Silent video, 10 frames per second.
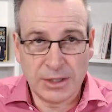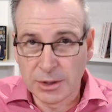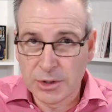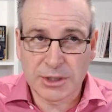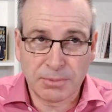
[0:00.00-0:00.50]
You
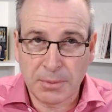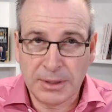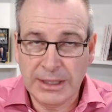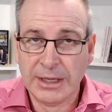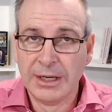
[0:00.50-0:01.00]
lose the
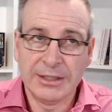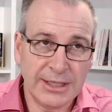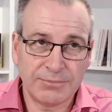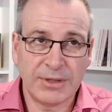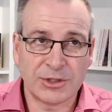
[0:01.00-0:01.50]
property,
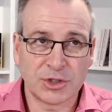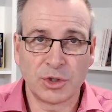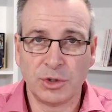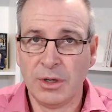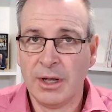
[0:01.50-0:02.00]
yep, that's
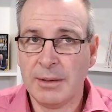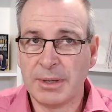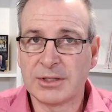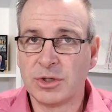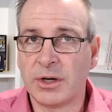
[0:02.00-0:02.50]
true, but
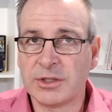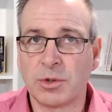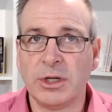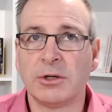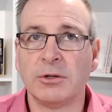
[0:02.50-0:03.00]
it's not as
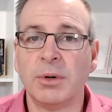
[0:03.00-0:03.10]
critical.